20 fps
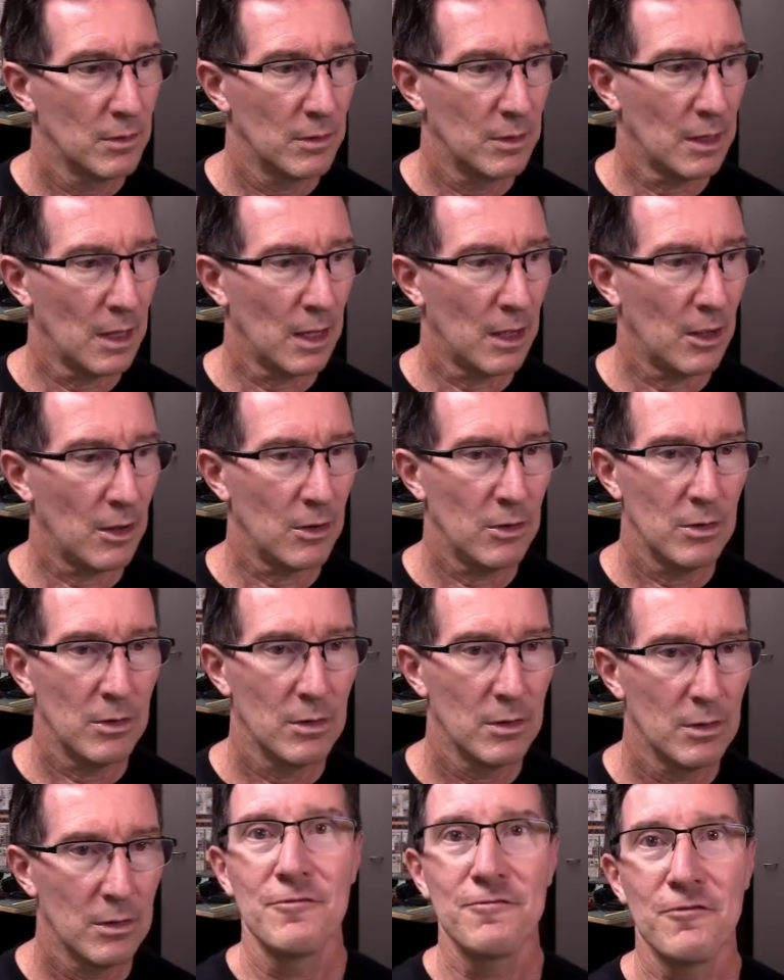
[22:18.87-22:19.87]
No.
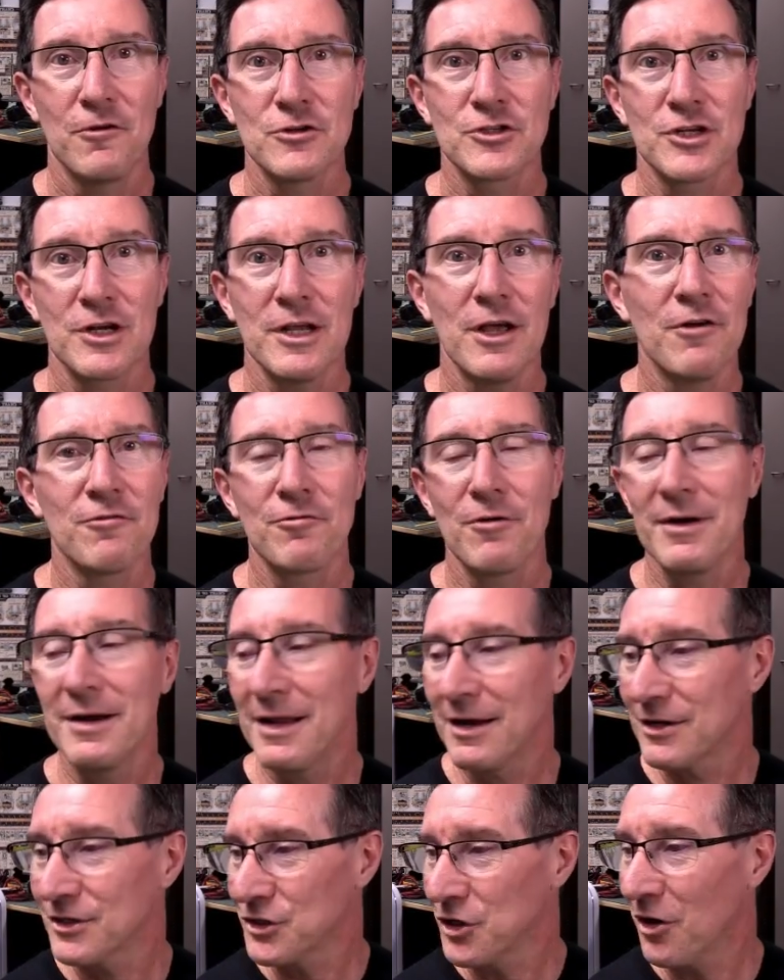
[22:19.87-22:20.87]
Unfortunately, I've run
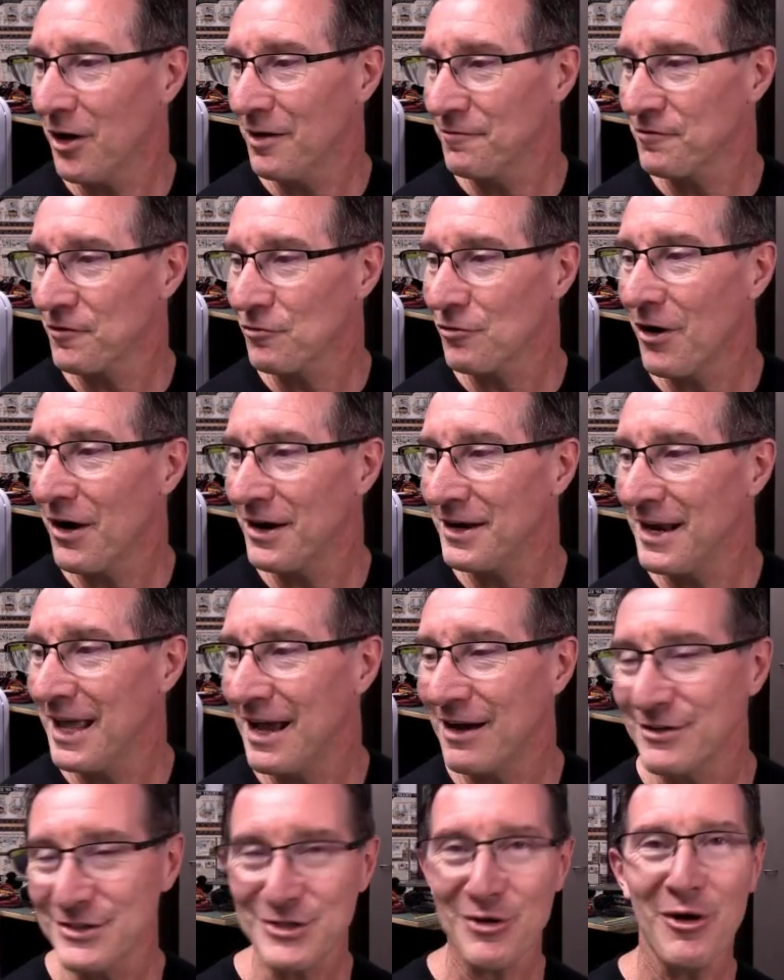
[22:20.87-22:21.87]
out of time for right
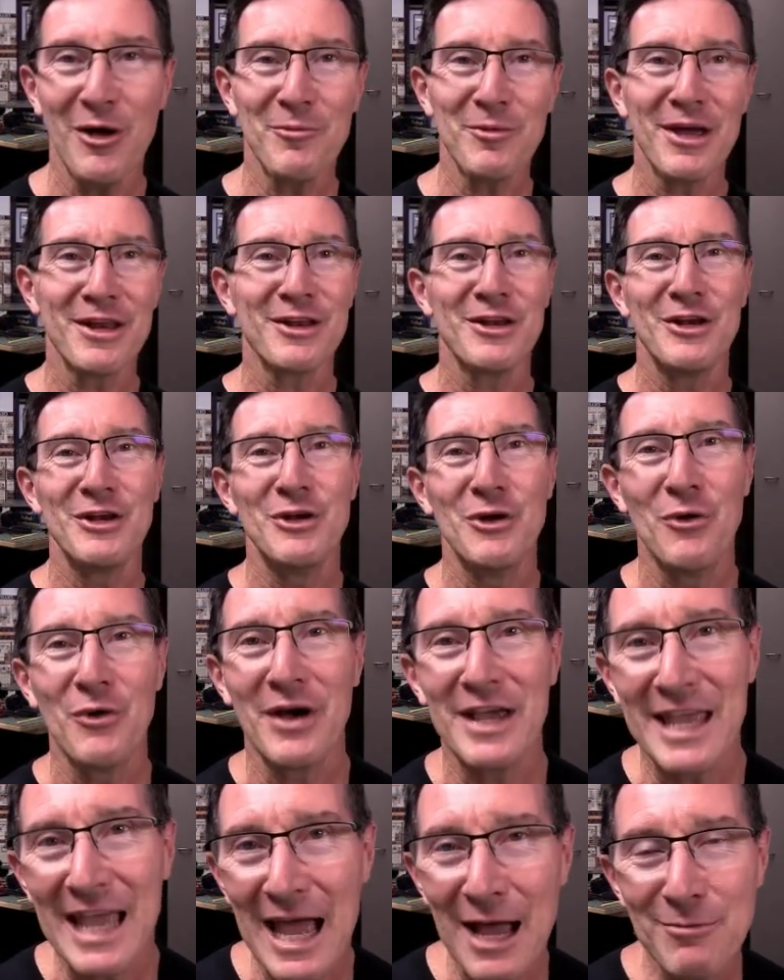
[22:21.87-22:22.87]
now, so I'm going to
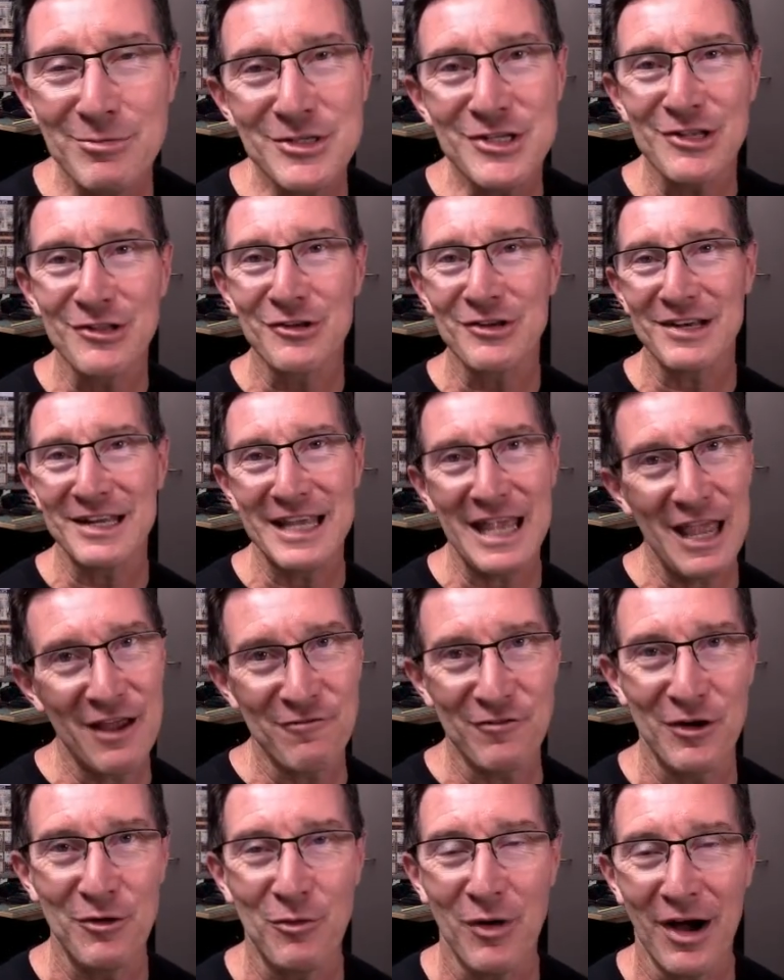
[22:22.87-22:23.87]
annoy absolutely
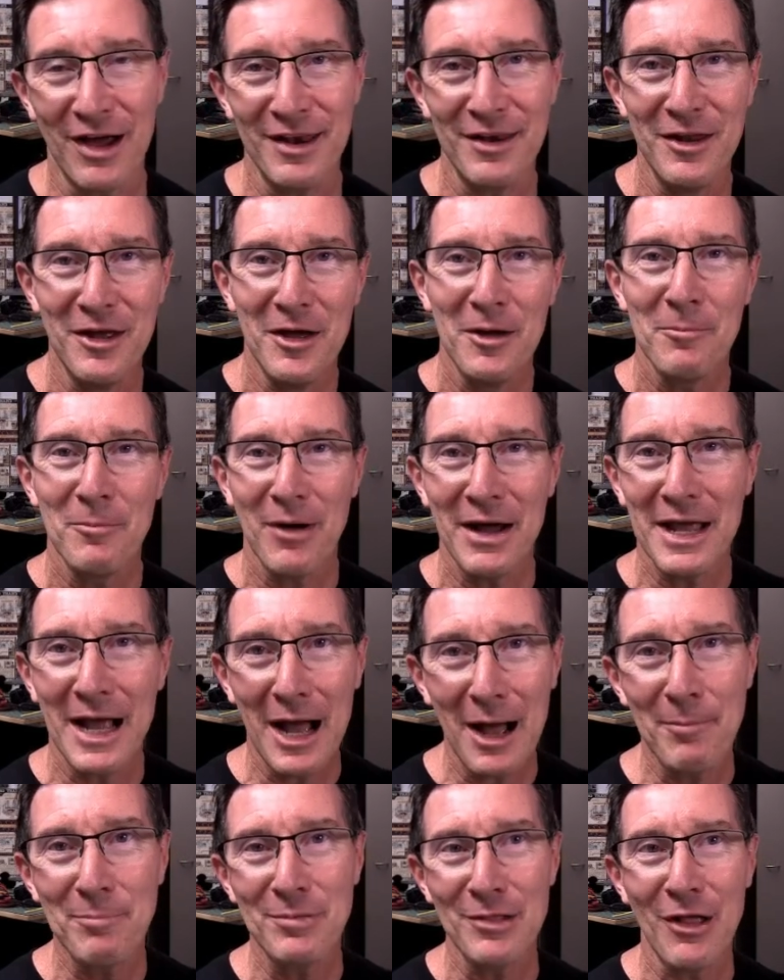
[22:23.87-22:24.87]
everyone by
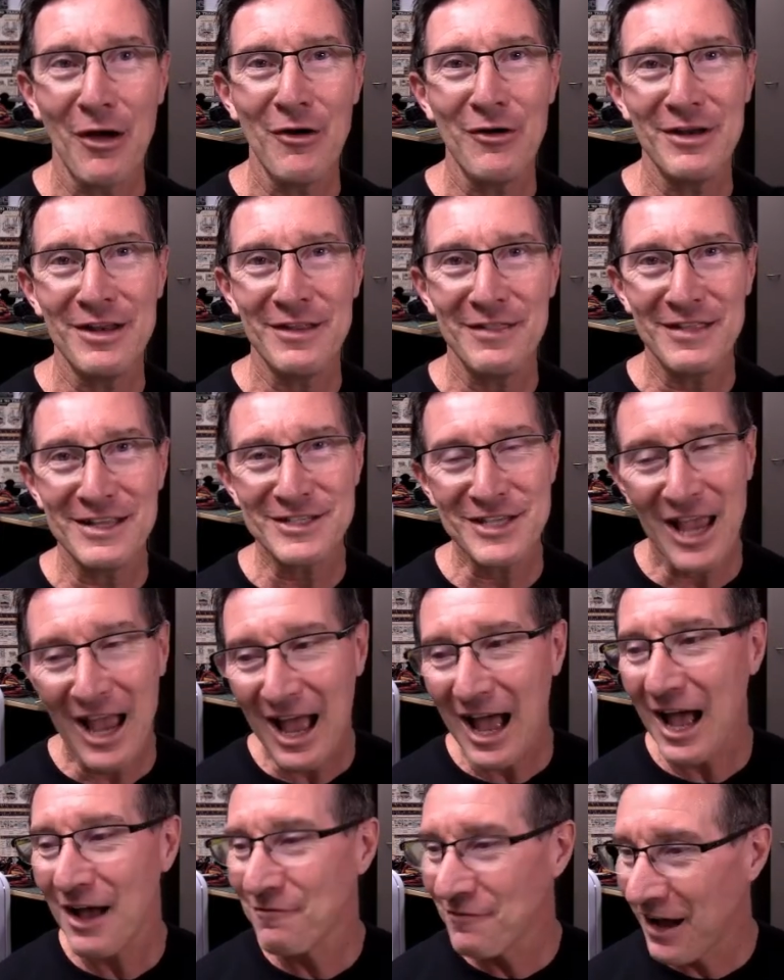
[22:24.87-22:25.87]
uploading this
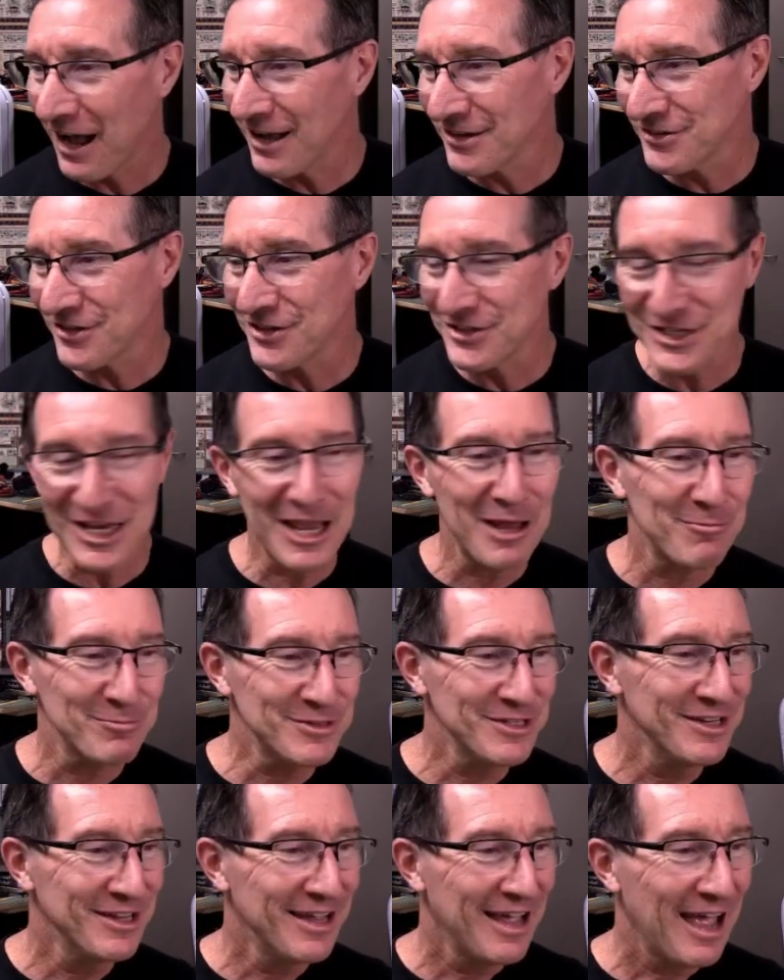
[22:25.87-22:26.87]
half-assed
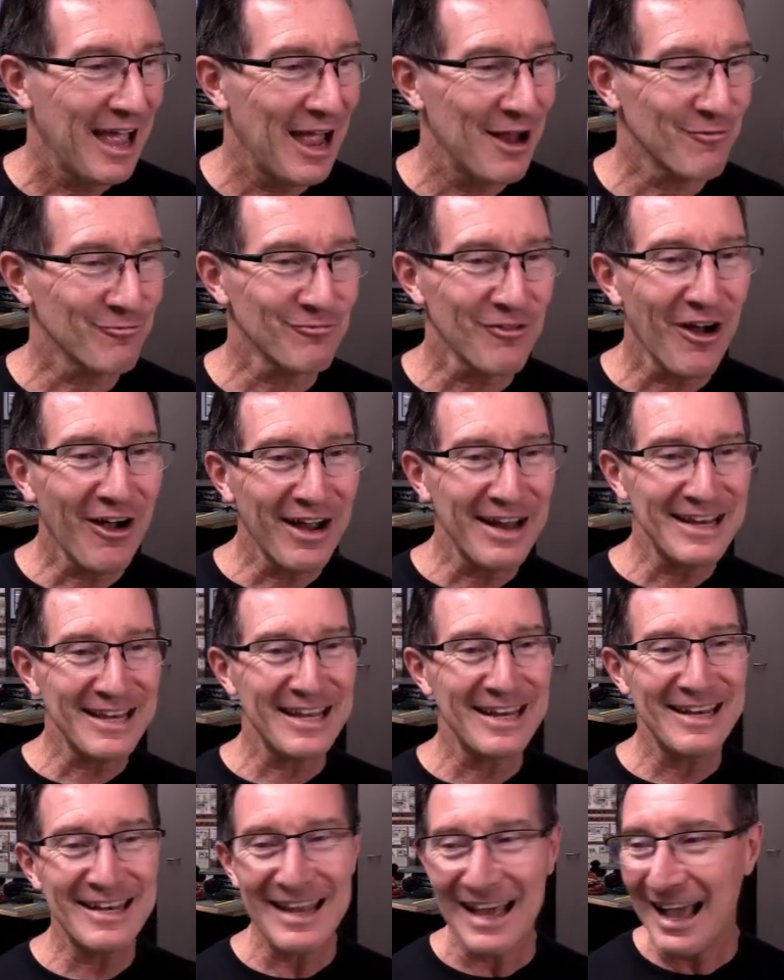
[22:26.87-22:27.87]
attempt at
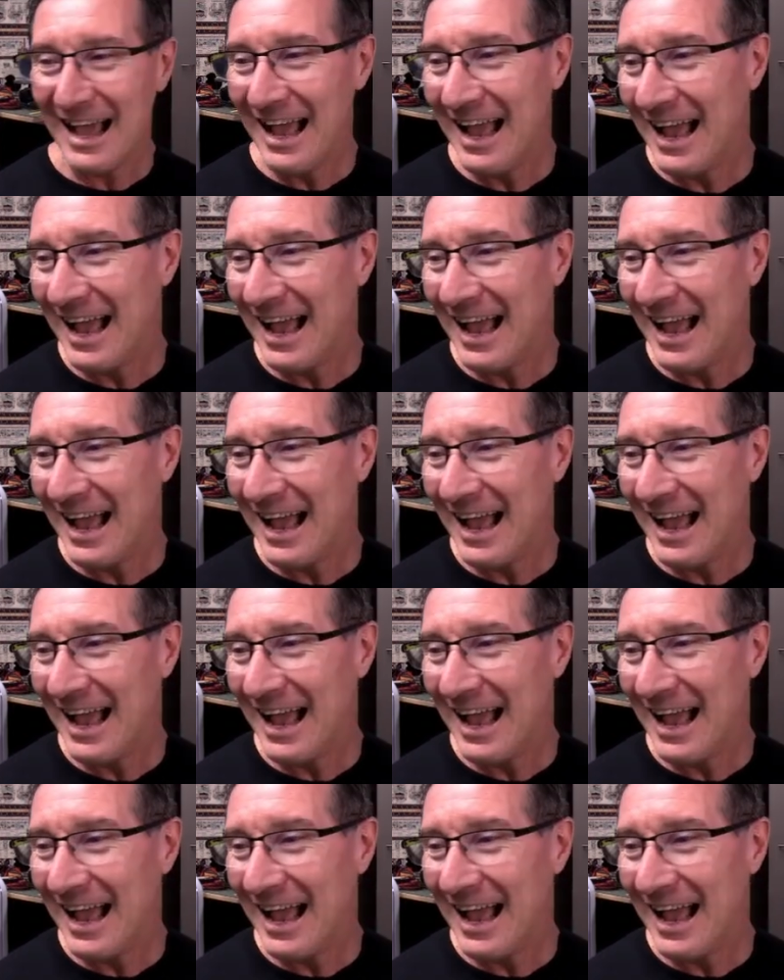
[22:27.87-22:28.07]
writing